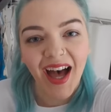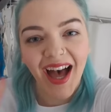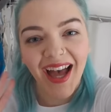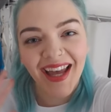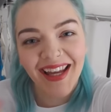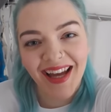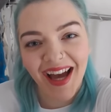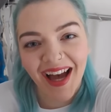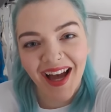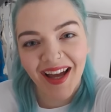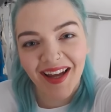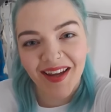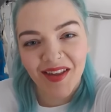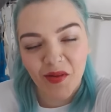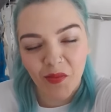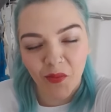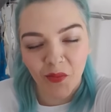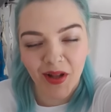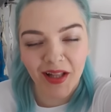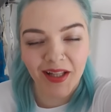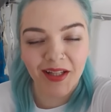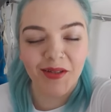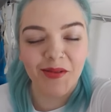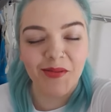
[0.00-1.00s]
Hi guys,
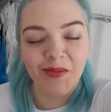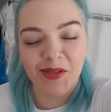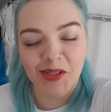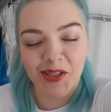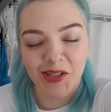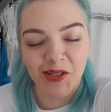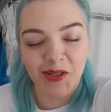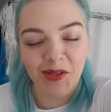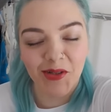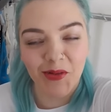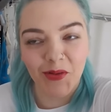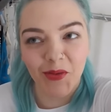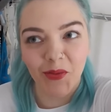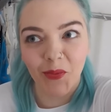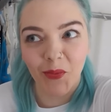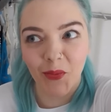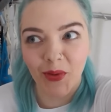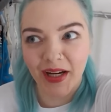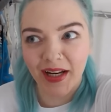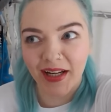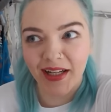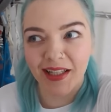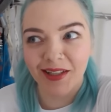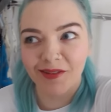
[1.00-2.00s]
welcome to
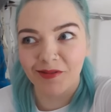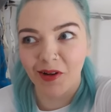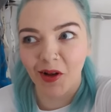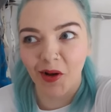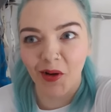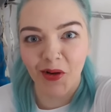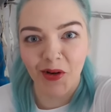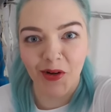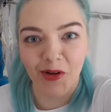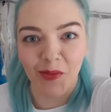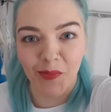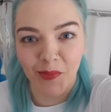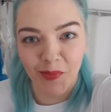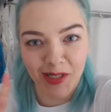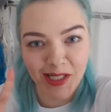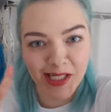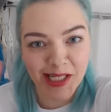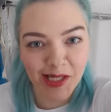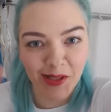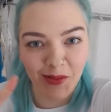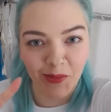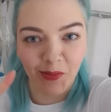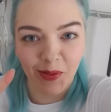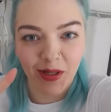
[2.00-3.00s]
weekly vlog number
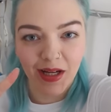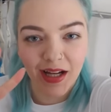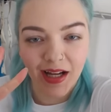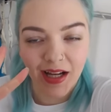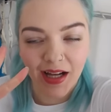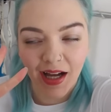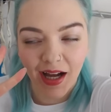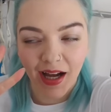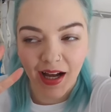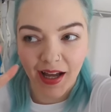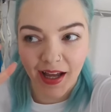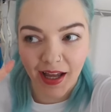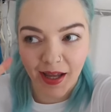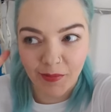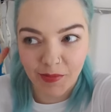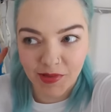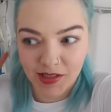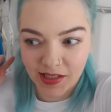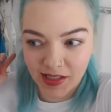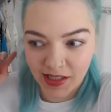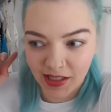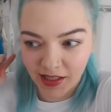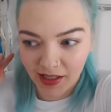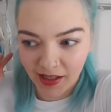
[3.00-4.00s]
2.
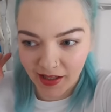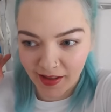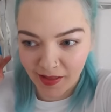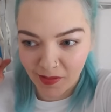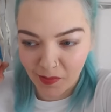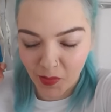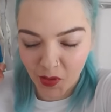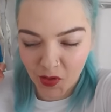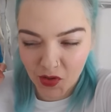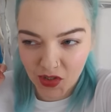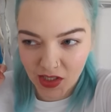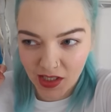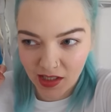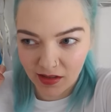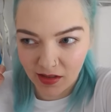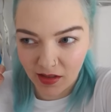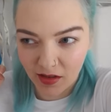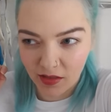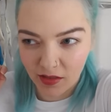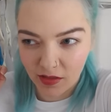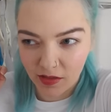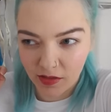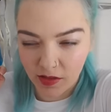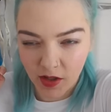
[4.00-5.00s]
Today is Monday the
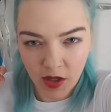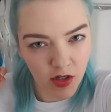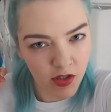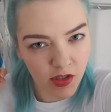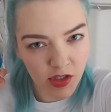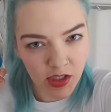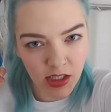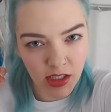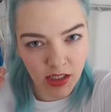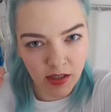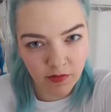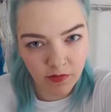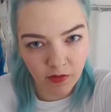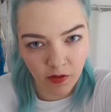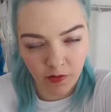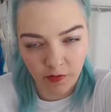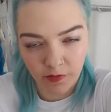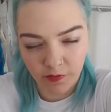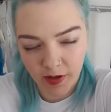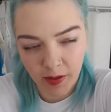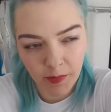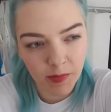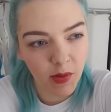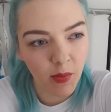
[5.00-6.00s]
13th of
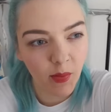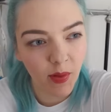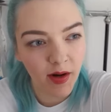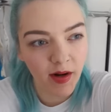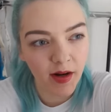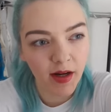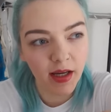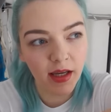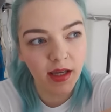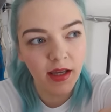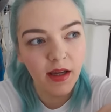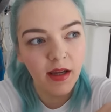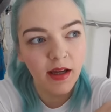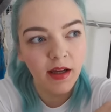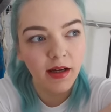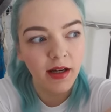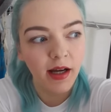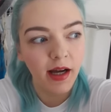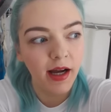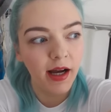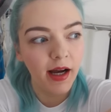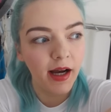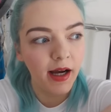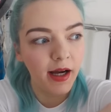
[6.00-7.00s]
February.
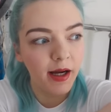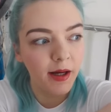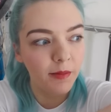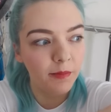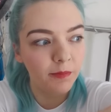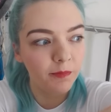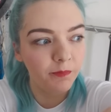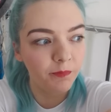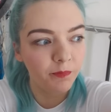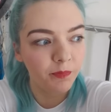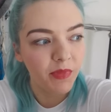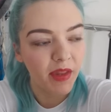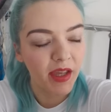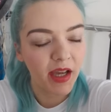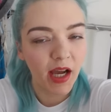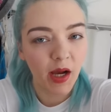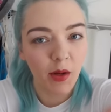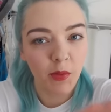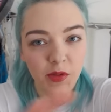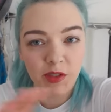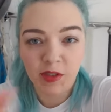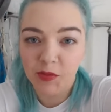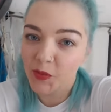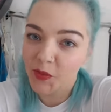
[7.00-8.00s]
I
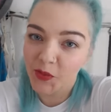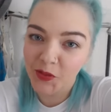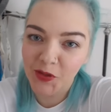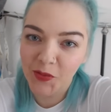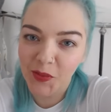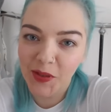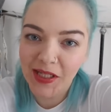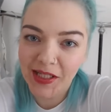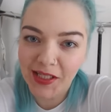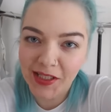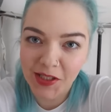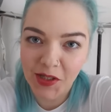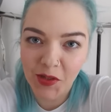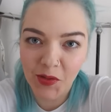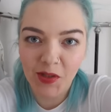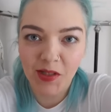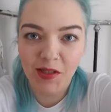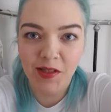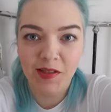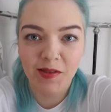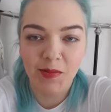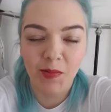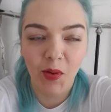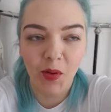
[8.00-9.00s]
was supposed to be in uni
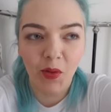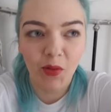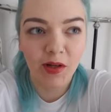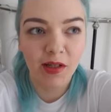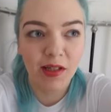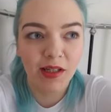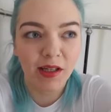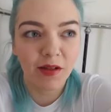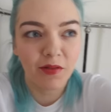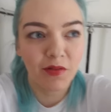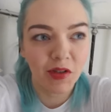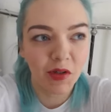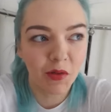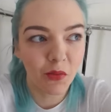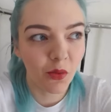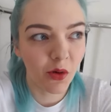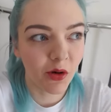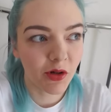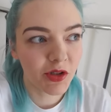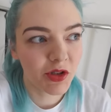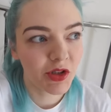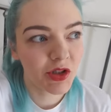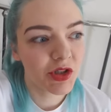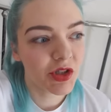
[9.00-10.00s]
this morning. If you
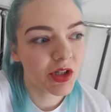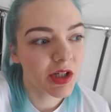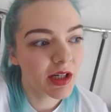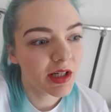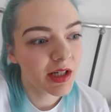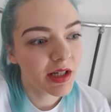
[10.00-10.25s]
watched